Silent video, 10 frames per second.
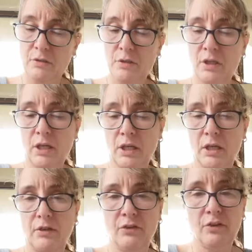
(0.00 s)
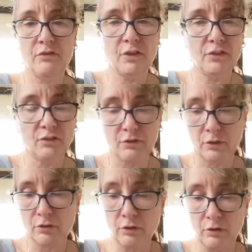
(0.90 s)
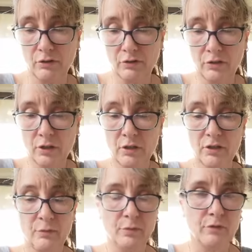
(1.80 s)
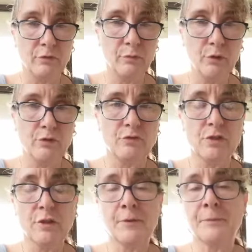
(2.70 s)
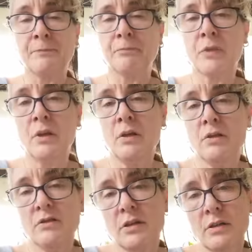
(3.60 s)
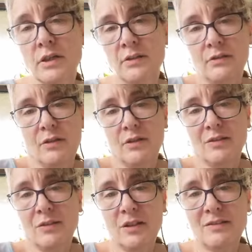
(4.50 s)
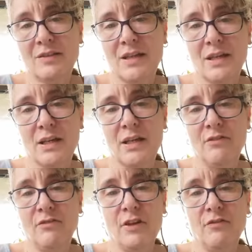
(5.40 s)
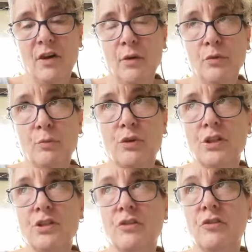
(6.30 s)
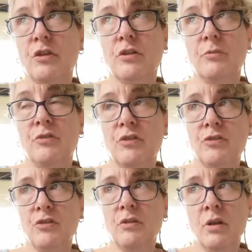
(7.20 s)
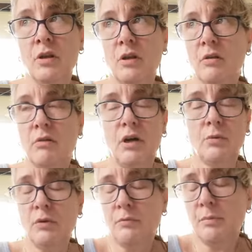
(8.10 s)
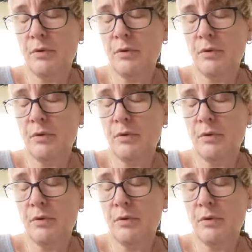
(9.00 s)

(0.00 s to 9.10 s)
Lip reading: In that case, the offense of the cross has been removed." So he's saying, if I was preaching circumcision, I wouldn't be